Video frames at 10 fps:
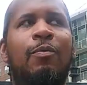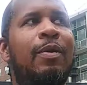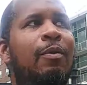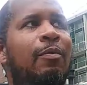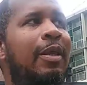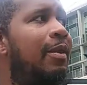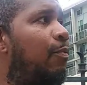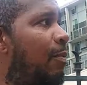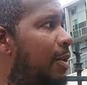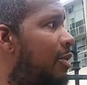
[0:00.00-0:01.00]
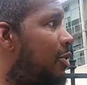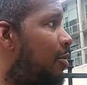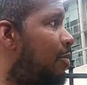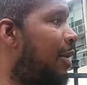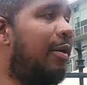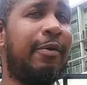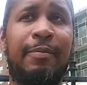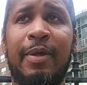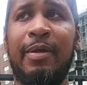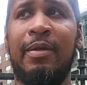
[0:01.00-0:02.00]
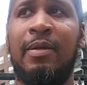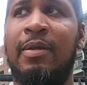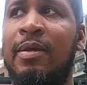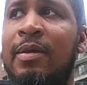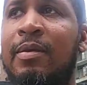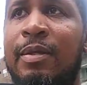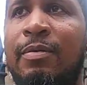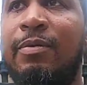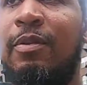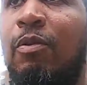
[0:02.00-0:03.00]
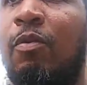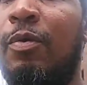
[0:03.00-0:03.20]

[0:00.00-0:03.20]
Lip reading: We don't need women and children out here, man. The Lord